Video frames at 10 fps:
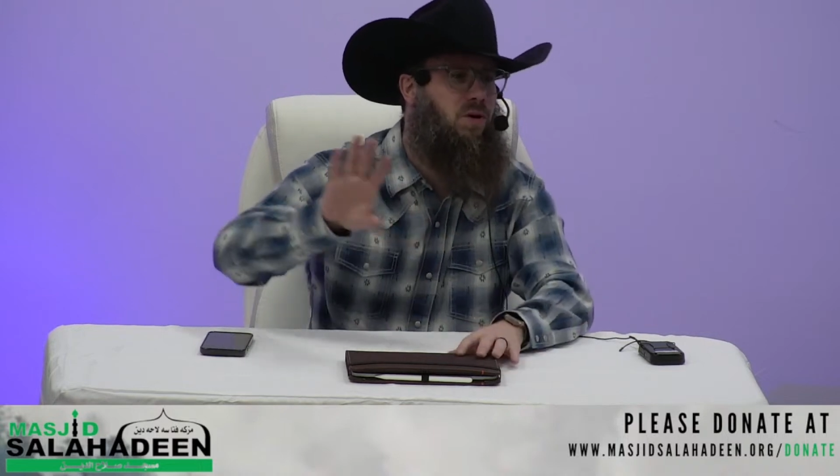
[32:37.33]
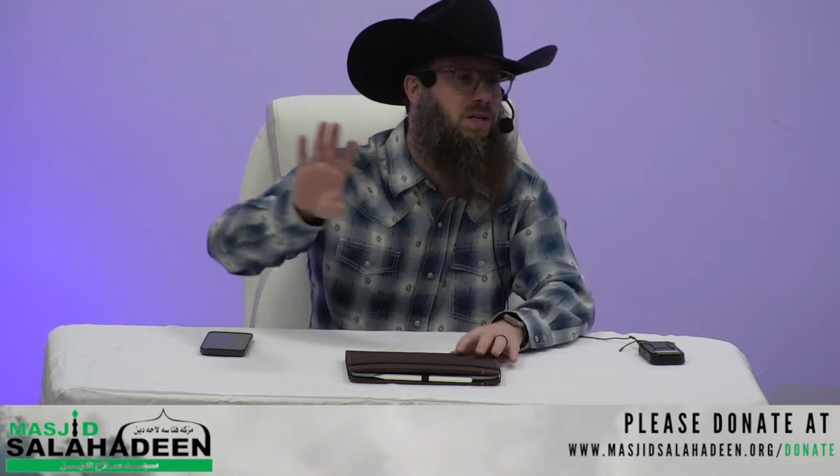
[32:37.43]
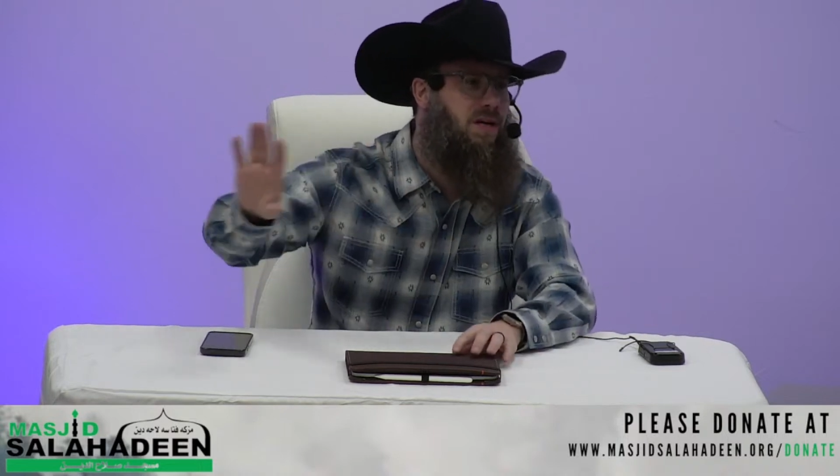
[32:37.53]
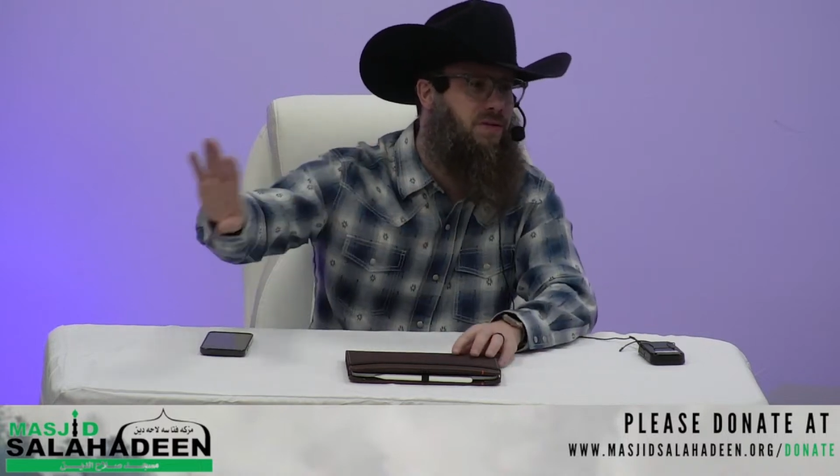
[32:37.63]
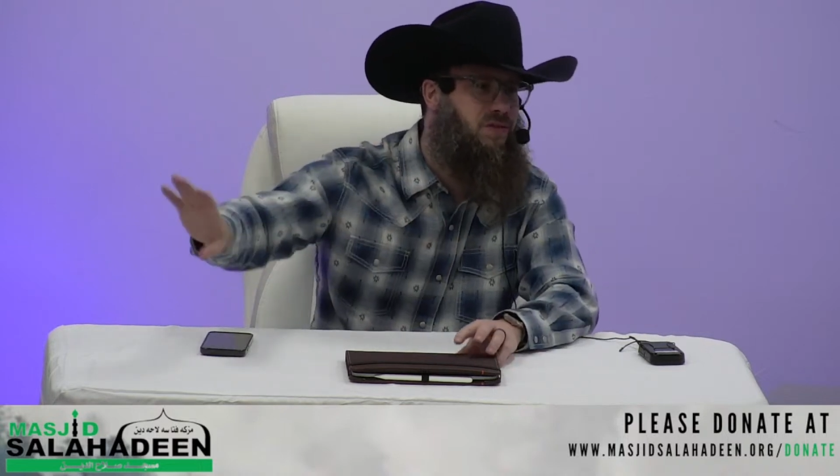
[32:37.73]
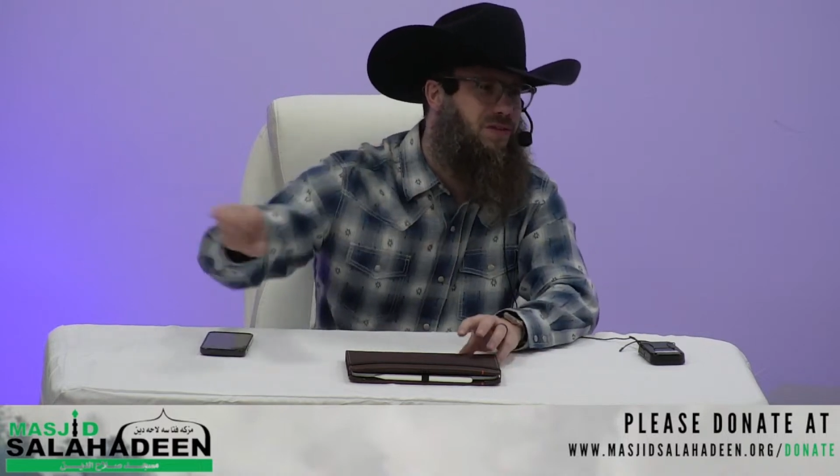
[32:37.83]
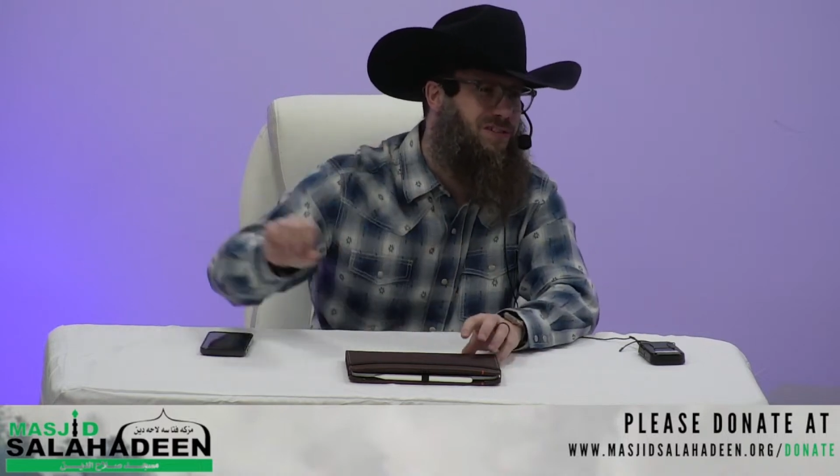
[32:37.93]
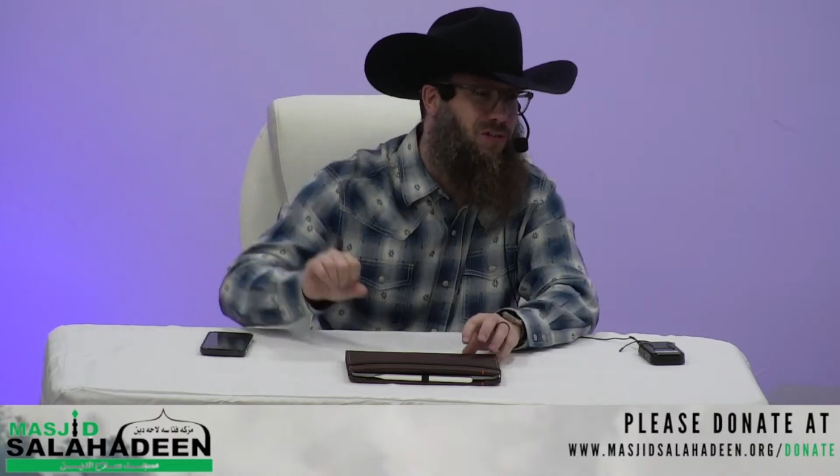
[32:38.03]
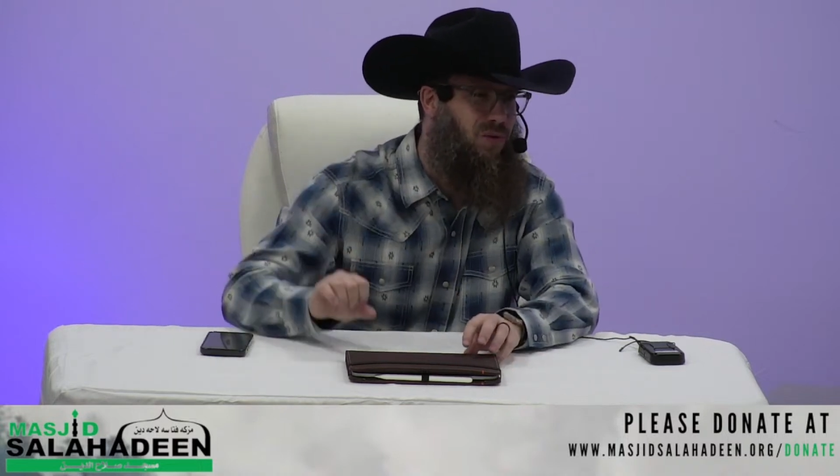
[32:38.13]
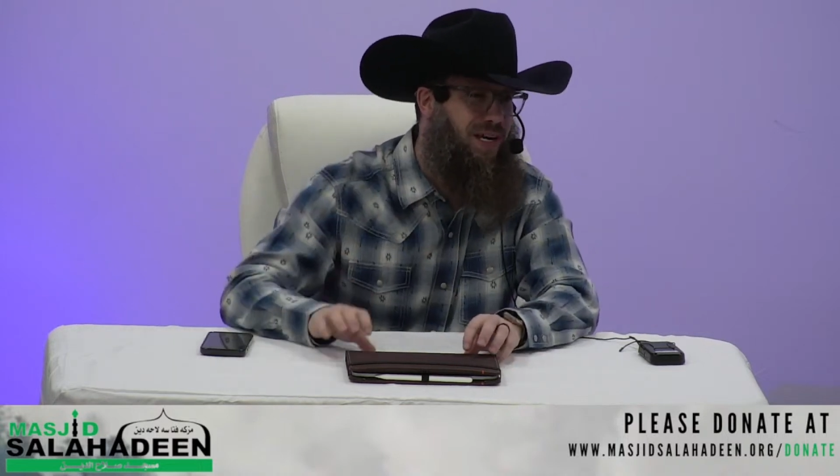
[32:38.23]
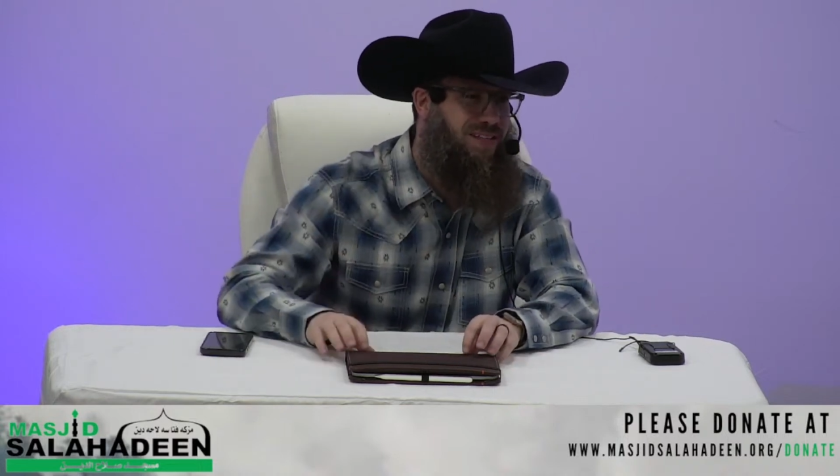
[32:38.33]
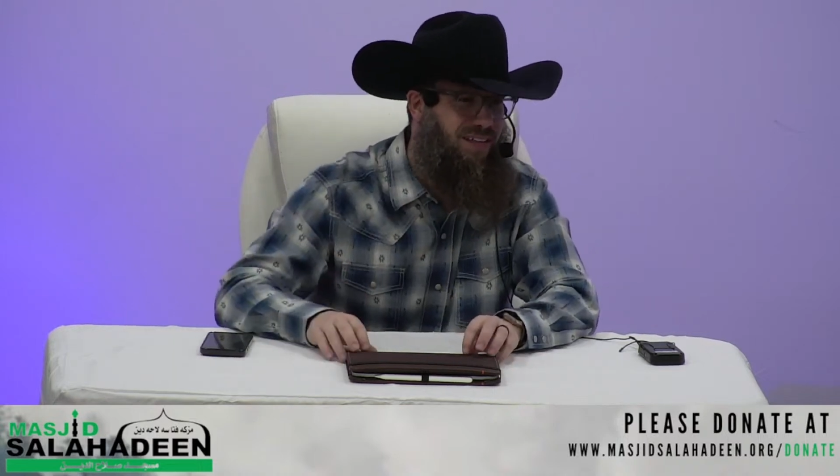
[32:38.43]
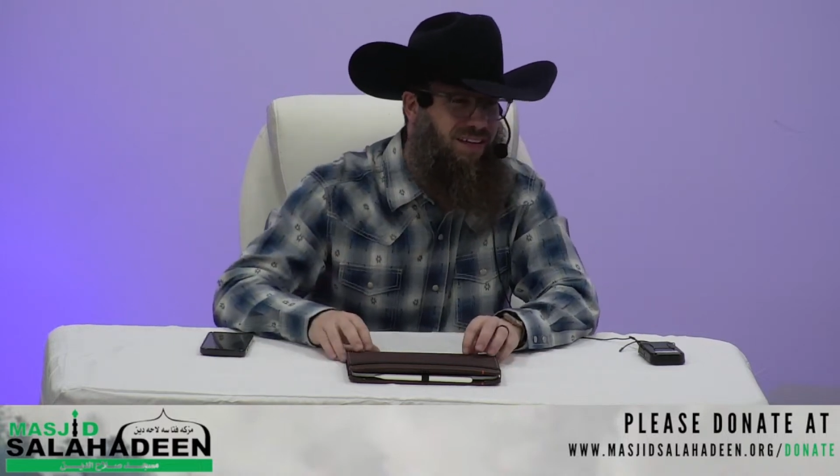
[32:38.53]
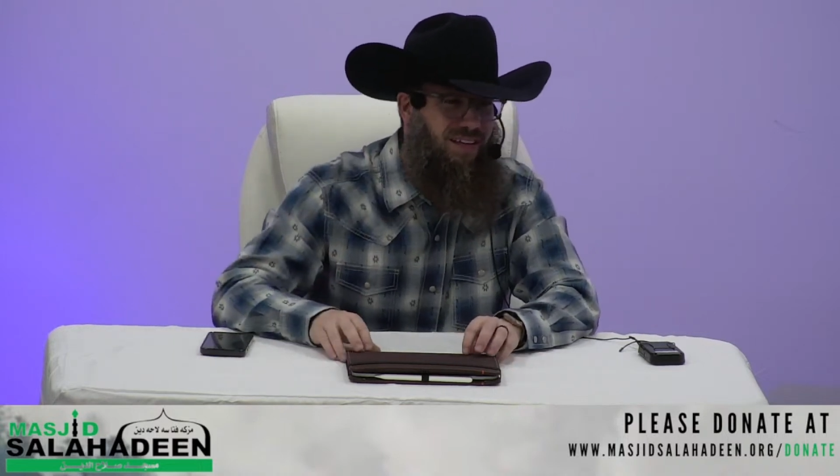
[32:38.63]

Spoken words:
and the others are still waiting.